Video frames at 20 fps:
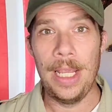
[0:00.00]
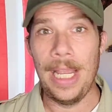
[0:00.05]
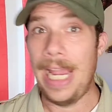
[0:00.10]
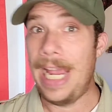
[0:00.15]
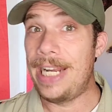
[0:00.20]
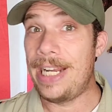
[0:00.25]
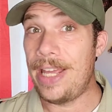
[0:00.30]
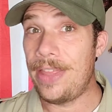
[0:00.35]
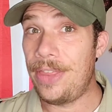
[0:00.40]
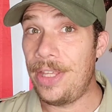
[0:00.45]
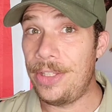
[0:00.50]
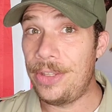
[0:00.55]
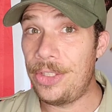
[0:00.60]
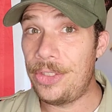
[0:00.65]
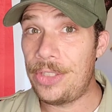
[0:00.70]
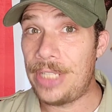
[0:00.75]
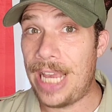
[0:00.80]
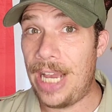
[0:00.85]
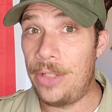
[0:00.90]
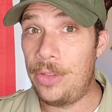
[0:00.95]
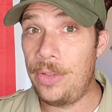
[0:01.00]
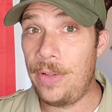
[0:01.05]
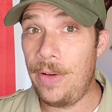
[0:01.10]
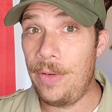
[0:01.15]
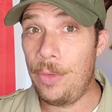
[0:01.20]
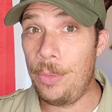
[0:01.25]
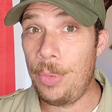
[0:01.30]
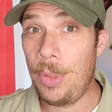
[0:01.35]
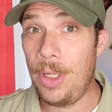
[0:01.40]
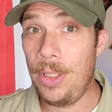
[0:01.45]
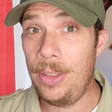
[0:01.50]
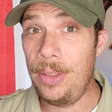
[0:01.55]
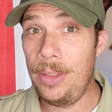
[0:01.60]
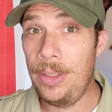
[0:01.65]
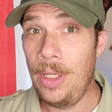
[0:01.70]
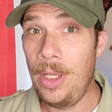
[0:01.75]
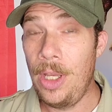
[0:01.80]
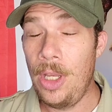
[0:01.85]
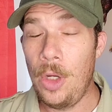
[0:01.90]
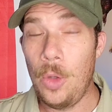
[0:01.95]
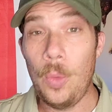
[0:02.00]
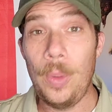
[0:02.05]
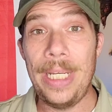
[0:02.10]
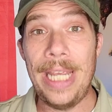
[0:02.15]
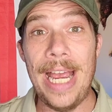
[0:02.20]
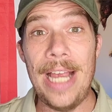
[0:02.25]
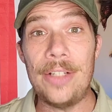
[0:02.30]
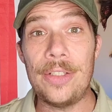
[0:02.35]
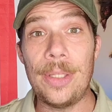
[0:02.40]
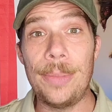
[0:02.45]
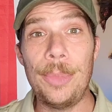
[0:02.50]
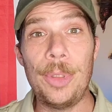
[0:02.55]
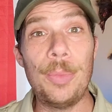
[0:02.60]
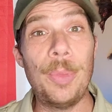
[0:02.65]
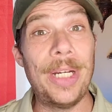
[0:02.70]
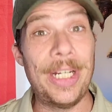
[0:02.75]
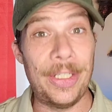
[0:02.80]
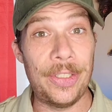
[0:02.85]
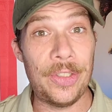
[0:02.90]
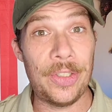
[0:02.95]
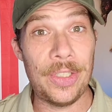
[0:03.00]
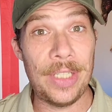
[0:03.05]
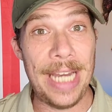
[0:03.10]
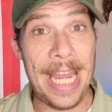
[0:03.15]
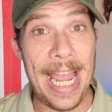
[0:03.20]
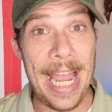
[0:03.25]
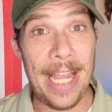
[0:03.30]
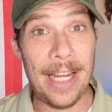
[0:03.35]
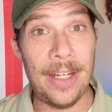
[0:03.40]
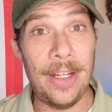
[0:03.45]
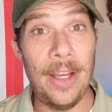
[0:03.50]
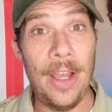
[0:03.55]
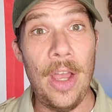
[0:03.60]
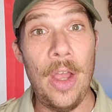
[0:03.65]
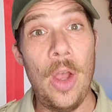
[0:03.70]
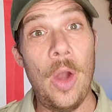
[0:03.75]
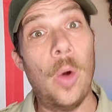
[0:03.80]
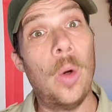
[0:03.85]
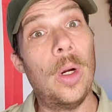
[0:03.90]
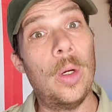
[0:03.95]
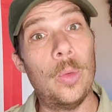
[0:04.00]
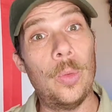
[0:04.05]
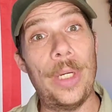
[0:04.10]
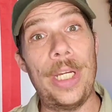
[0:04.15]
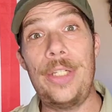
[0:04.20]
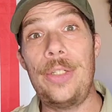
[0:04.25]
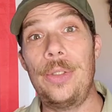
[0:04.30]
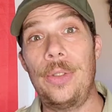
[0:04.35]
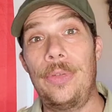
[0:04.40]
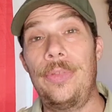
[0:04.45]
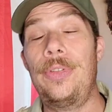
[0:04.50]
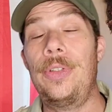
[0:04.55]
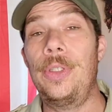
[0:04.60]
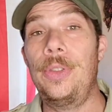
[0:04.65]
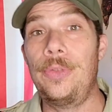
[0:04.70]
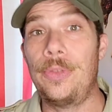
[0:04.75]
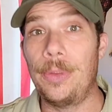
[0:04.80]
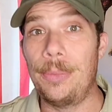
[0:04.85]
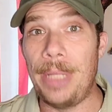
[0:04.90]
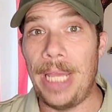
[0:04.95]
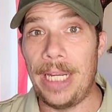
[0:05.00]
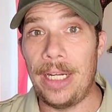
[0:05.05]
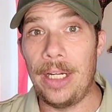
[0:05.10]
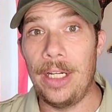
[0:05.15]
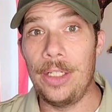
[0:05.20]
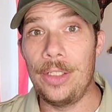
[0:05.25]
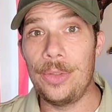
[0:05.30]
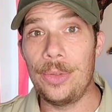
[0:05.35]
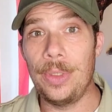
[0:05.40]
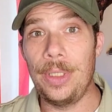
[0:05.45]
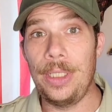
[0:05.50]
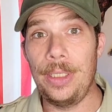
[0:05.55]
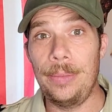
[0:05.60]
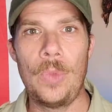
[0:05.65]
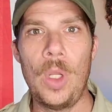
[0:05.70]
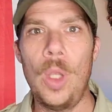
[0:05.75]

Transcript: And I think the scouts' favorite part, we ask them to bring a snack or a regional food from that country.